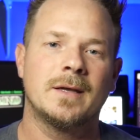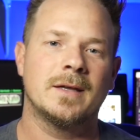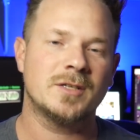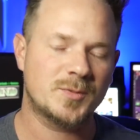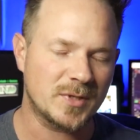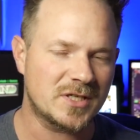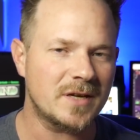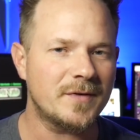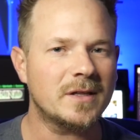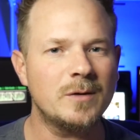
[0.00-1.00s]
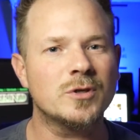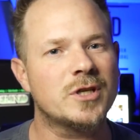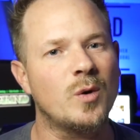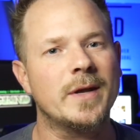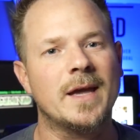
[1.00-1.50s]
It specifically was
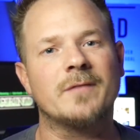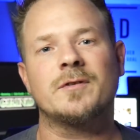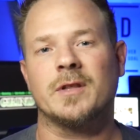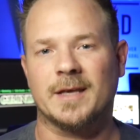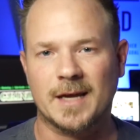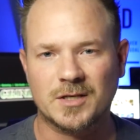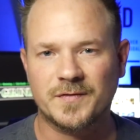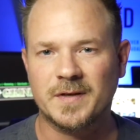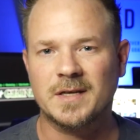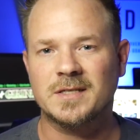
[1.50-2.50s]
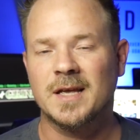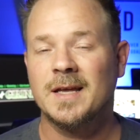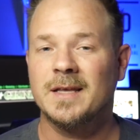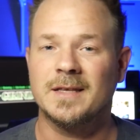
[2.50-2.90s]
going after the gas fees,